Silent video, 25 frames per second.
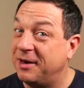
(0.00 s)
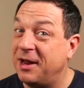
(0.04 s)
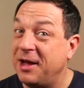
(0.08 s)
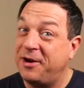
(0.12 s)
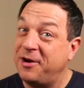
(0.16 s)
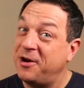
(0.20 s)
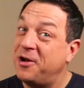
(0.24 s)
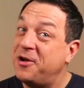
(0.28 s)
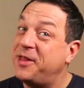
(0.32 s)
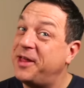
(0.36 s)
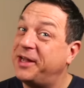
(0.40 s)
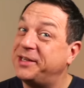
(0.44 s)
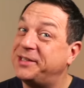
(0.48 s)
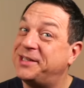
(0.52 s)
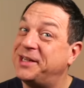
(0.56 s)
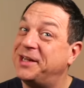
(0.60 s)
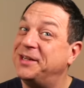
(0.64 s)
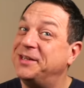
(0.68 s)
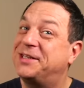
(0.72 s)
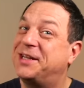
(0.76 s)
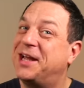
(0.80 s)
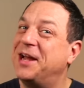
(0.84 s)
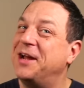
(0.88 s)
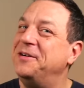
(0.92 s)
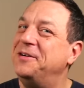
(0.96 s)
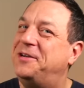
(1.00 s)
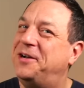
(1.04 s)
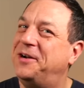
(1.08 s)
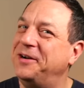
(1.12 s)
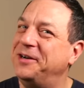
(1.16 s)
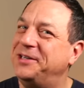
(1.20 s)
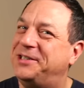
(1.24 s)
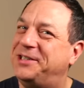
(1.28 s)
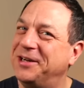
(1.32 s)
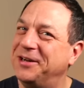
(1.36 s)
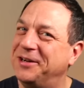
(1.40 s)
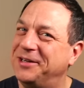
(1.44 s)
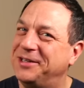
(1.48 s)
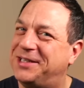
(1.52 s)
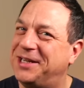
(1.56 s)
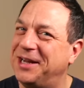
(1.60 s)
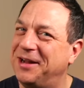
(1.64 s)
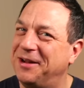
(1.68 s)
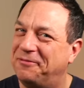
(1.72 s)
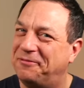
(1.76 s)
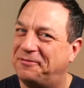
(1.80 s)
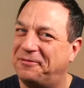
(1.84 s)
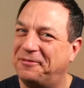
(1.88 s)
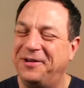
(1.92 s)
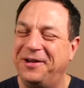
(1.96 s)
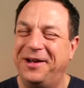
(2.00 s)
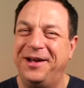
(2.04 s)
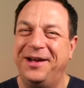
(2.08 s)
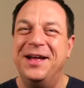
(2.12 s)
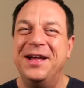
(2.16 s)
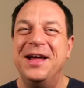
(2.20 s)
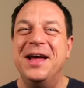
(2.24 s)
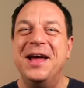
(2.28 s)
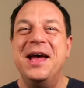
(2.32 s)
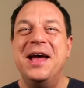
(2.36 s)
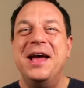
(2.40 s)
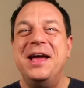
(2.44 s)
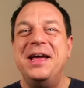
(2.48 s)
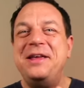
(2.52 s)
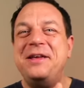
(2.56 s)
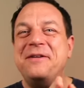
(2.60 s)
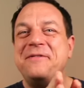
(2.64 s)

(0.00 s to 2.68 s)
Now, I know that sounds counterintuitive.